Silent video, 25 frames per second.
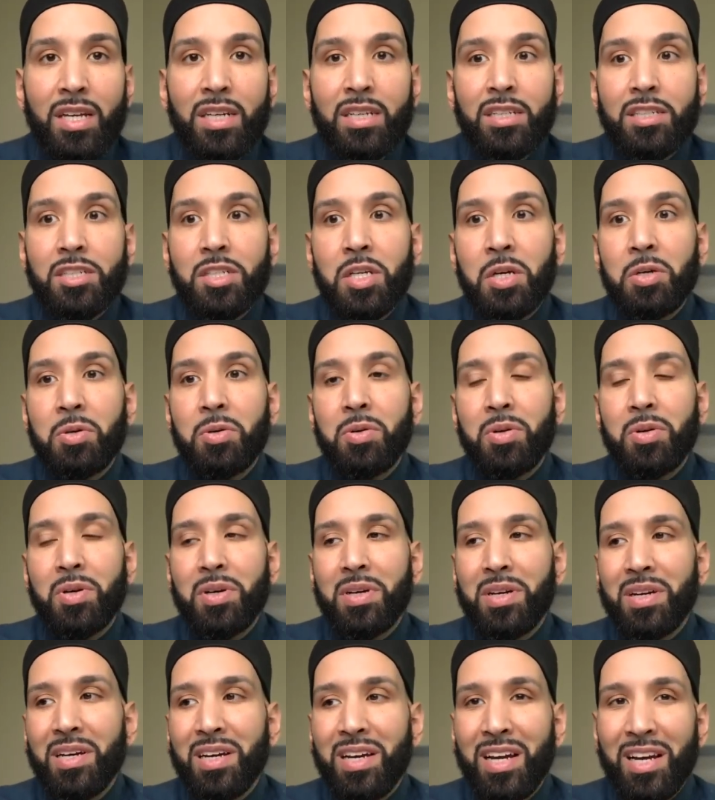So
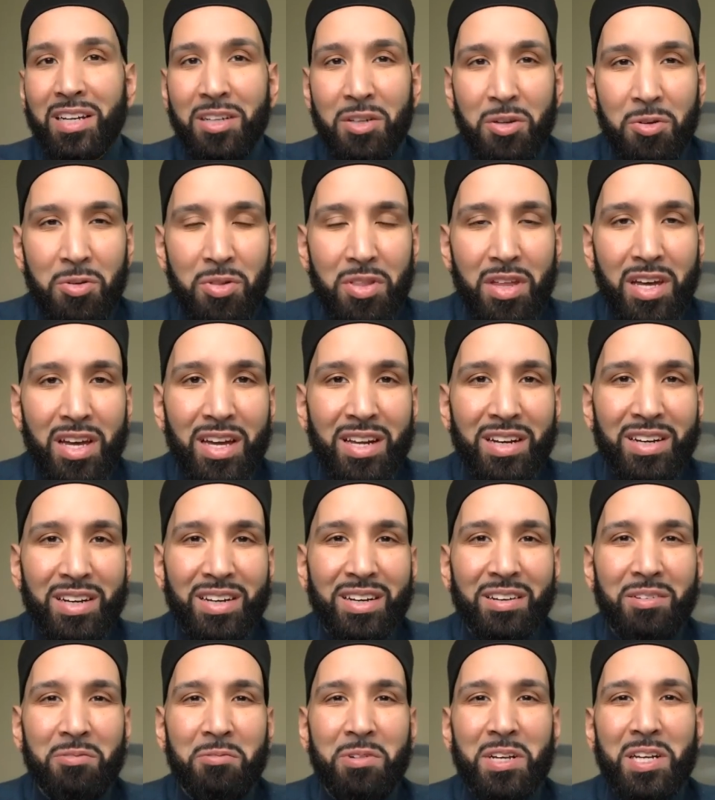I know that
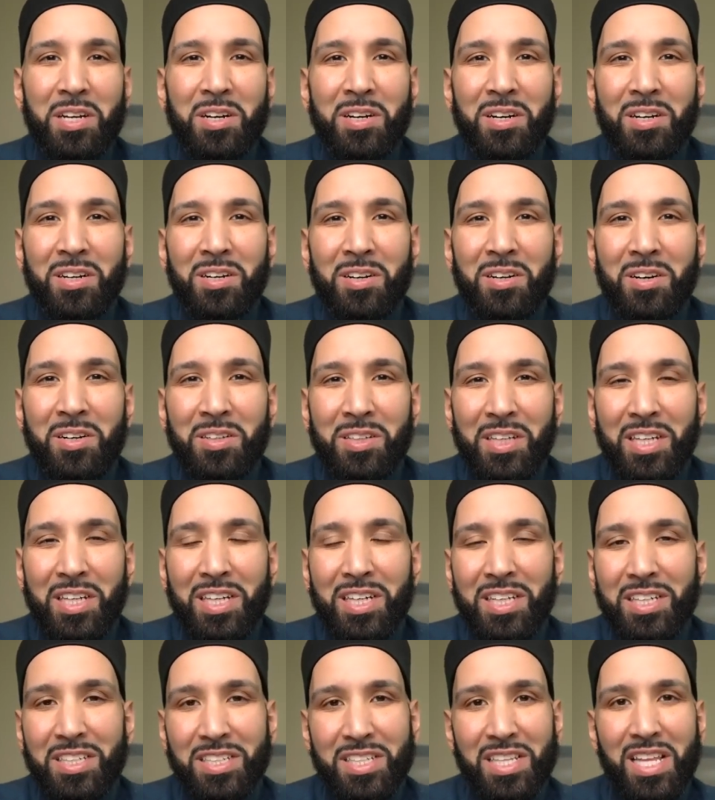we are all
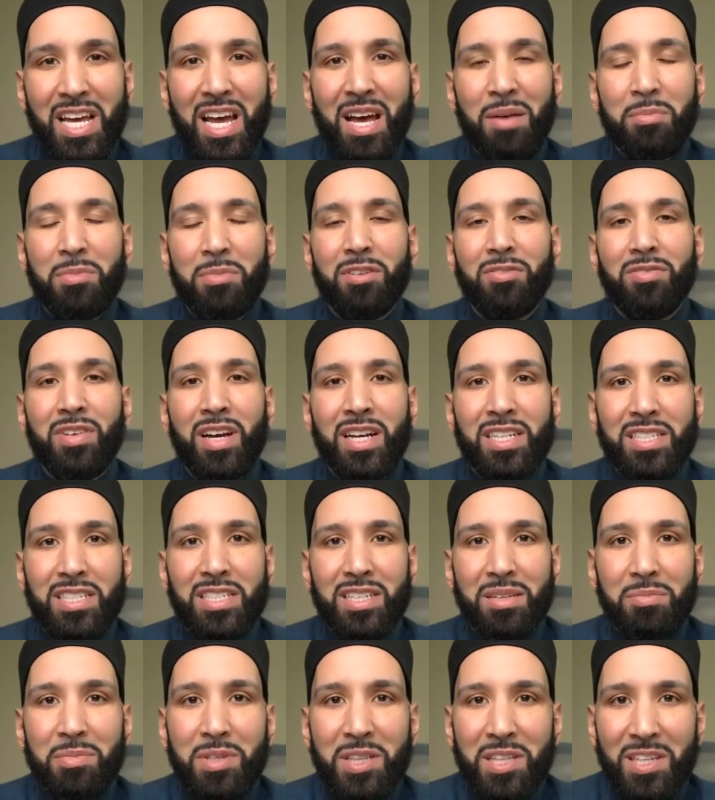getting into the habit of
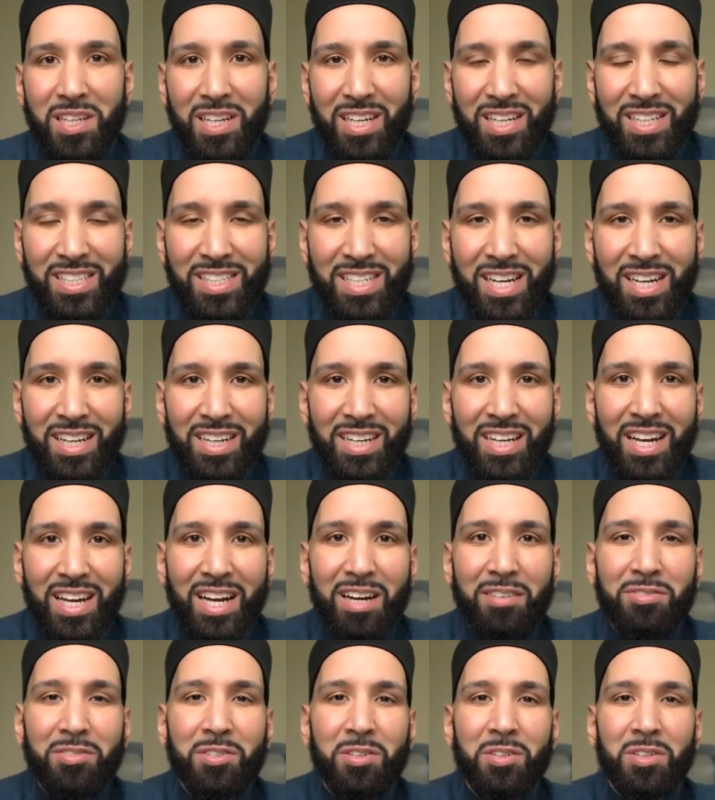fasting bidnillahi ta'ala
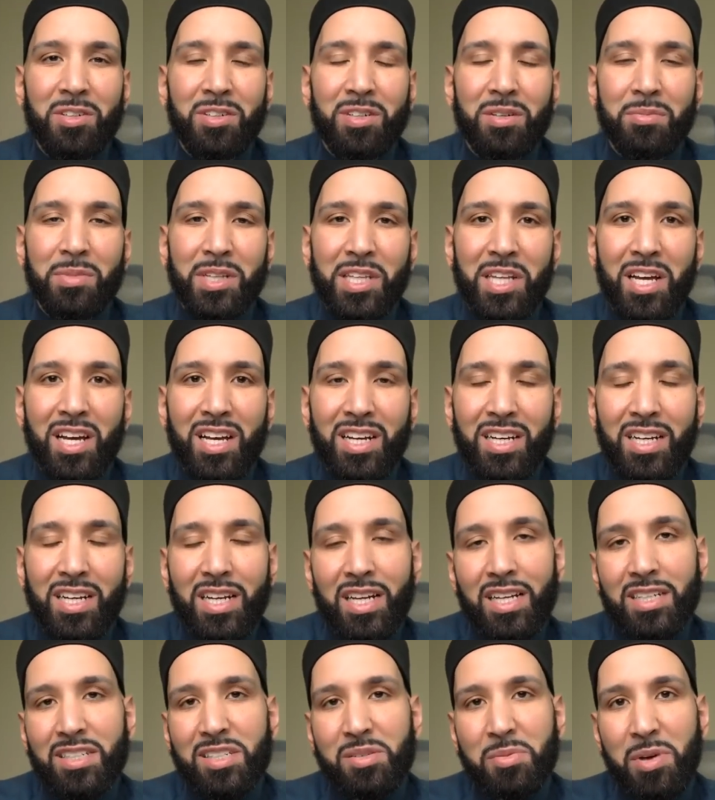after Ramadan.
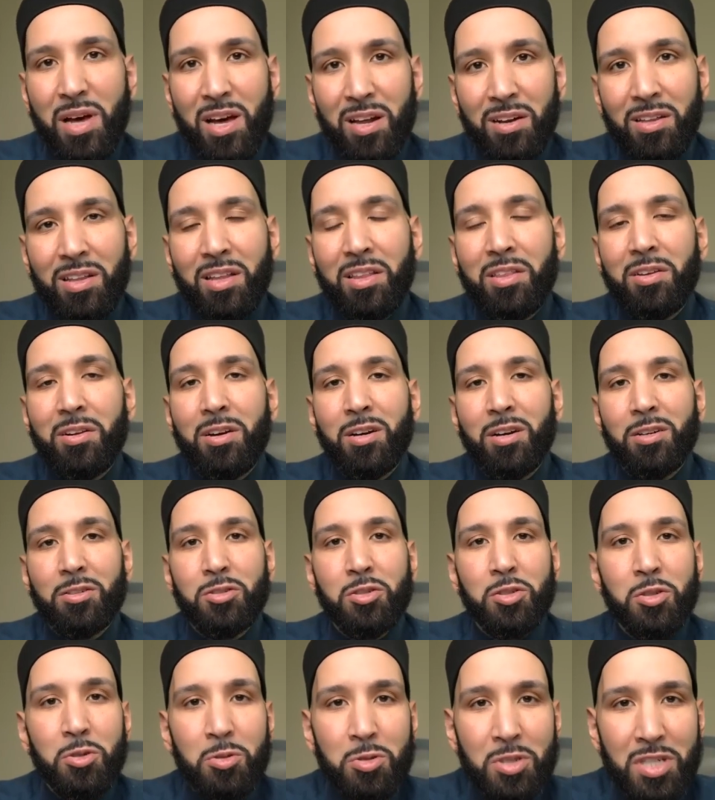And subhanAllah, there are
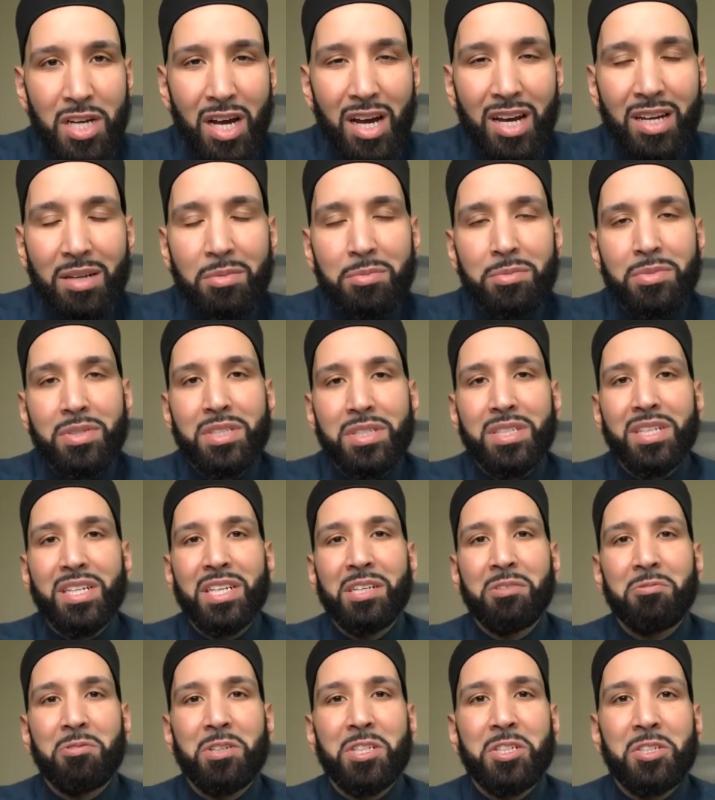two times
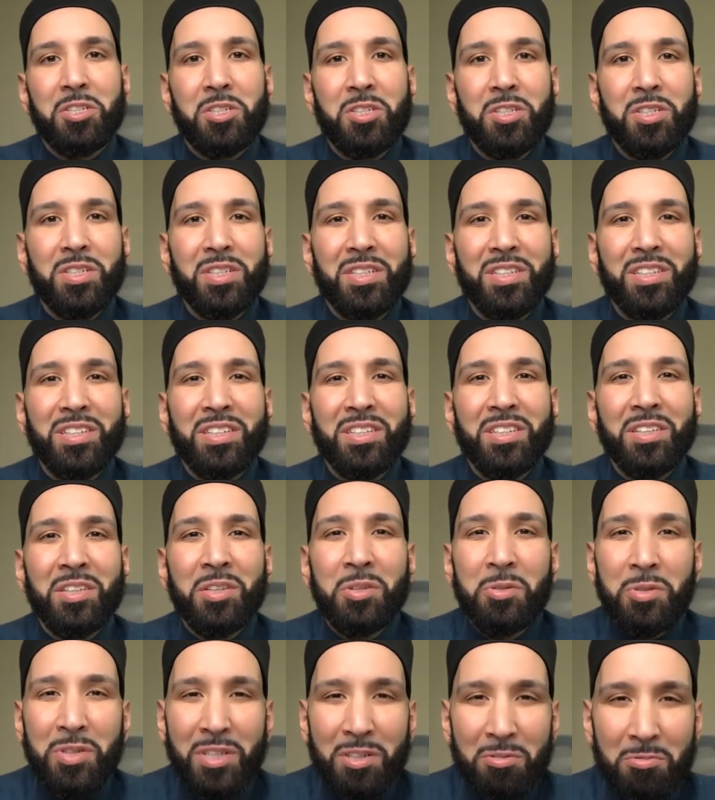in which
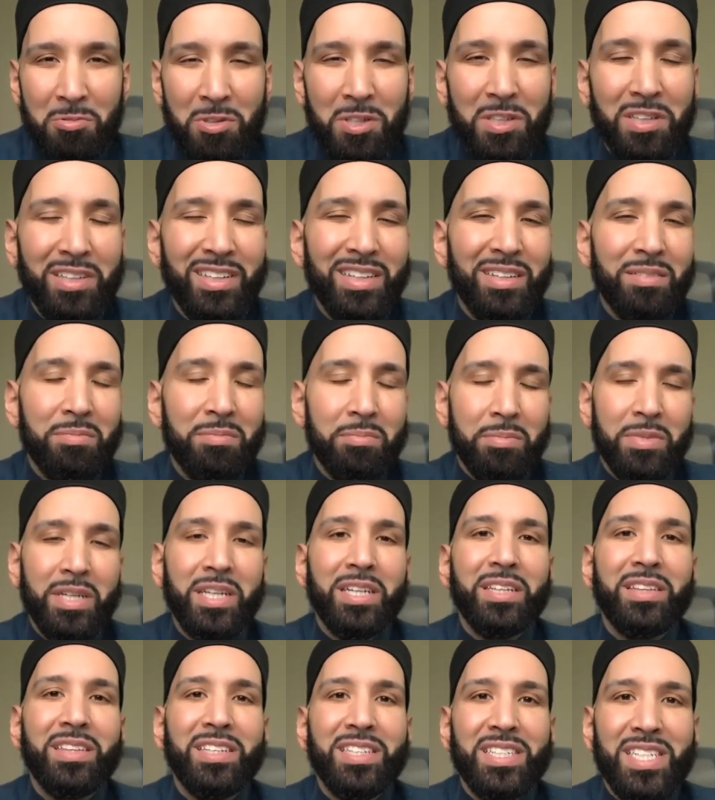you can really
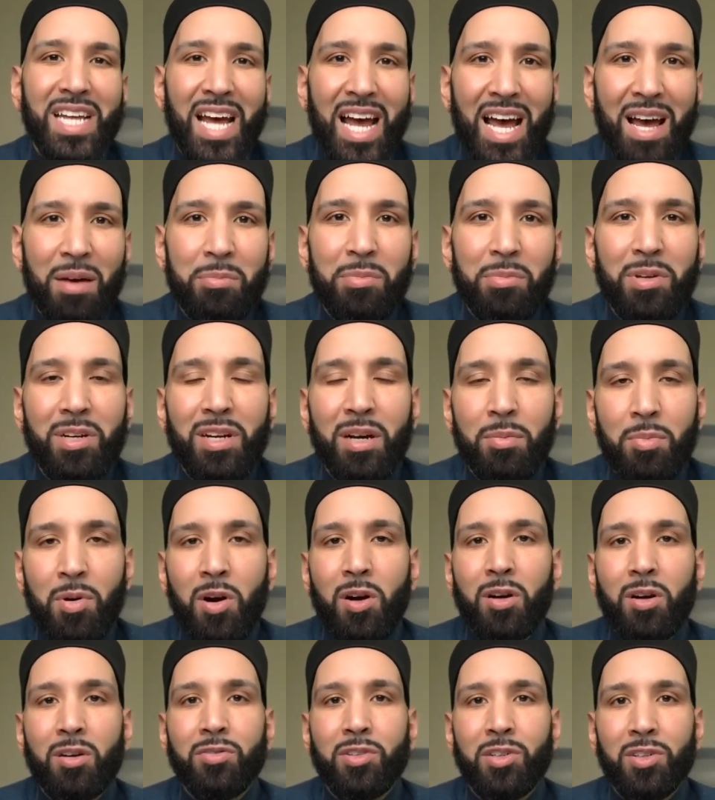make this habit a
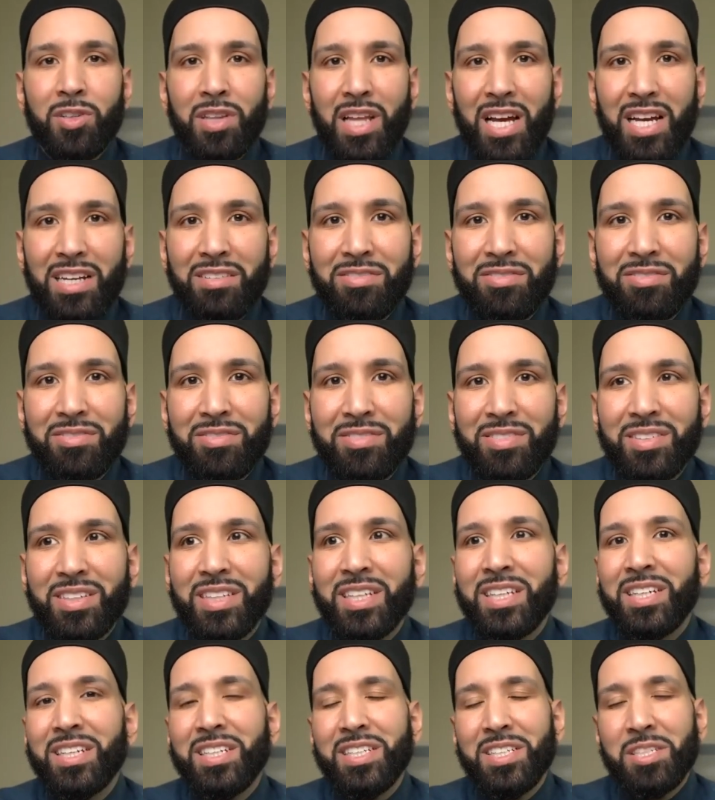part of your life.
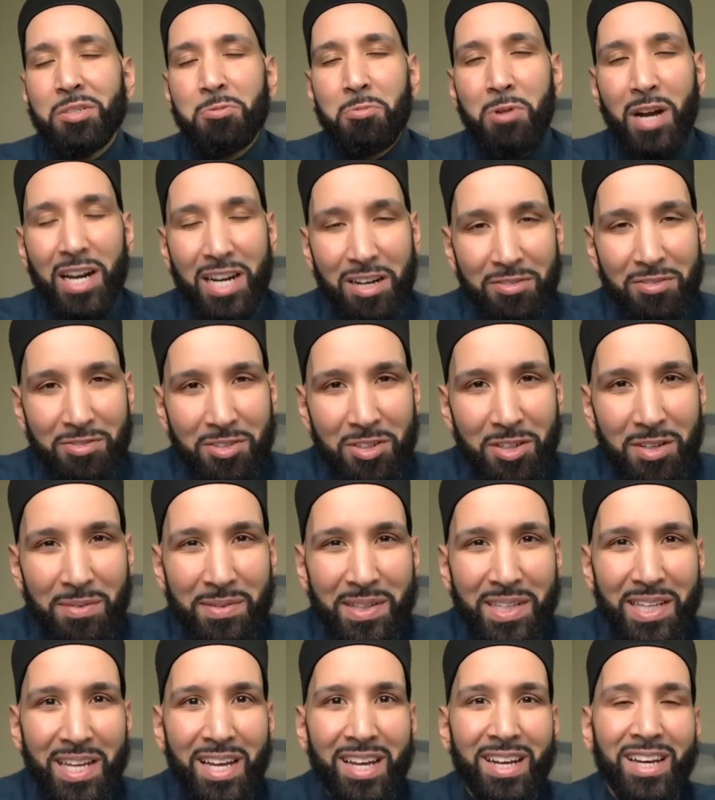It is right after
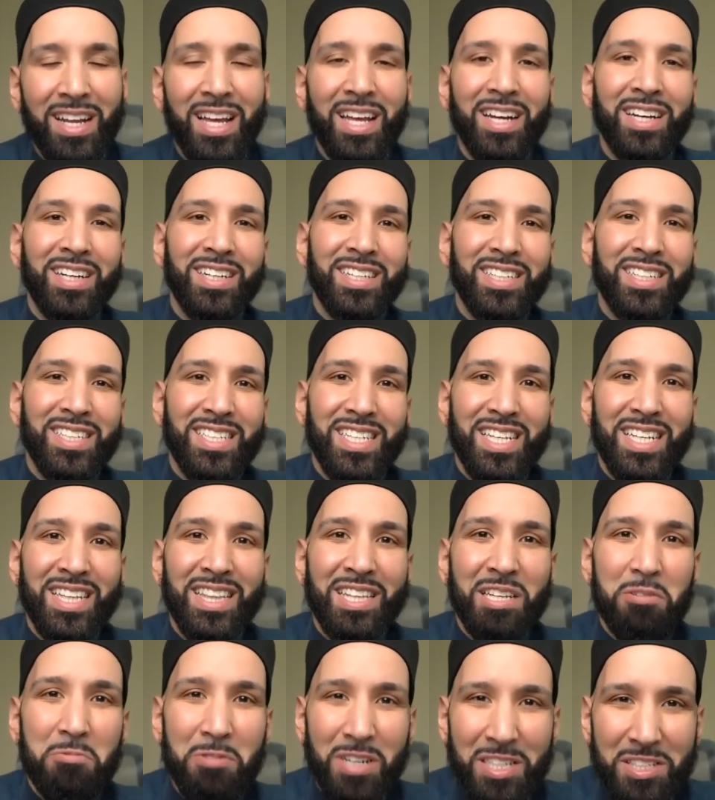Ramadan and it is in
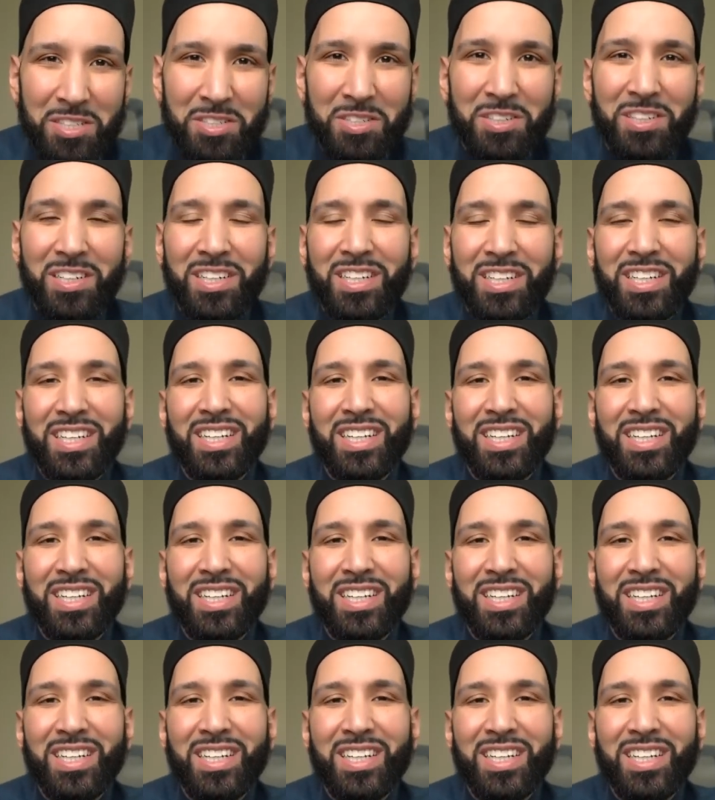the winter.